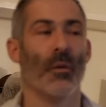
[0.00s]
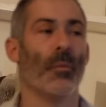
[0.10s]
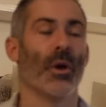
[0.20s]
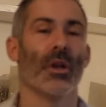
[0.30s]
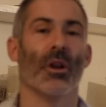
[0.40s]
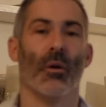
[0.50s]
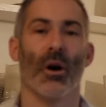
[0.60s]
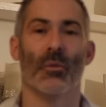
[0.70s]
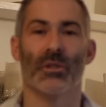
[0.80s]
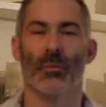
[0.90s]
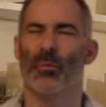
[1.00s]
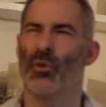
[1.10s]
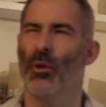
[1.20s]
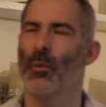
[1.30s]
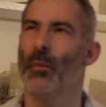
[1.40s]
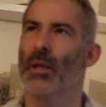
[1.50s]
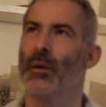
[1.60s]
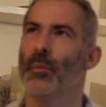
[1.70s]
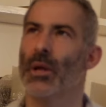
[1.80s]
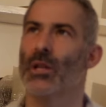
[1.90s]
But you know, I was probably
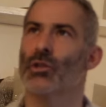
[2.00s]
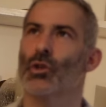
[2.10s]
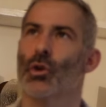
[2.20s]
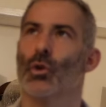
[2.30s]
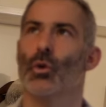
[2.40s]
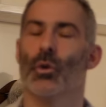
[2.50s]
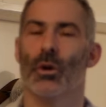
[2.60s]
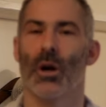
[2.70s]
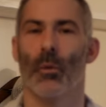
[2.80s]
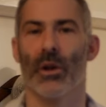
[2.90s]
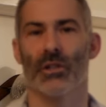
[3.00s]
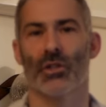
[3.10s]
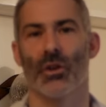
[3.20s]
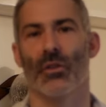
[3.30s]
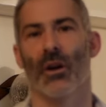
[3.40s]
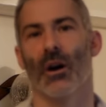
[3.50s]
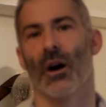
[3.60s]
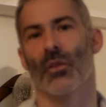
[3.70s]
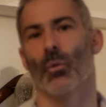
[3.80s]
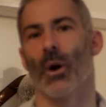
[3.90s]
a bit I went to the
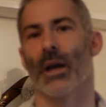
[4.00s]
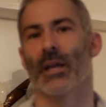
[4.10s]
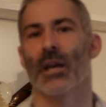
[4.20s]
other way.